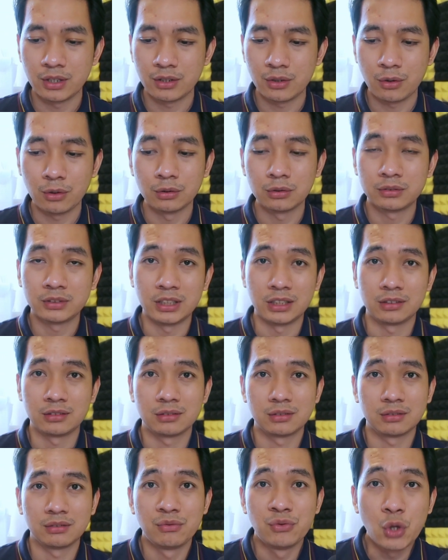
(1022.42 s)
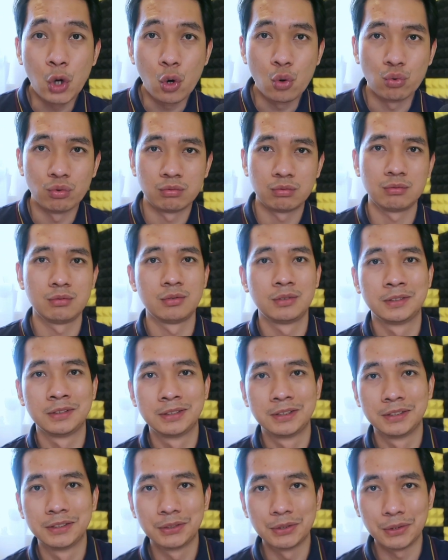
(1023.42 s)
all take no.
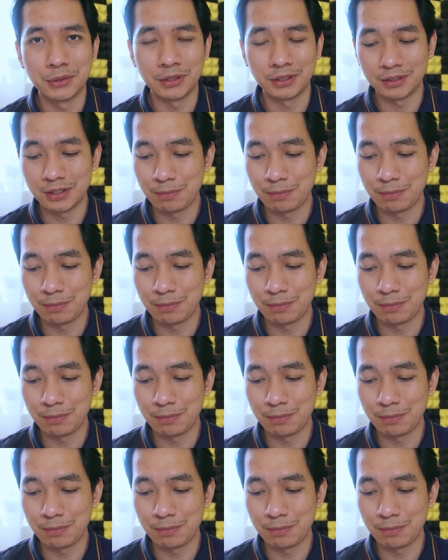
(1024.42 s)
So it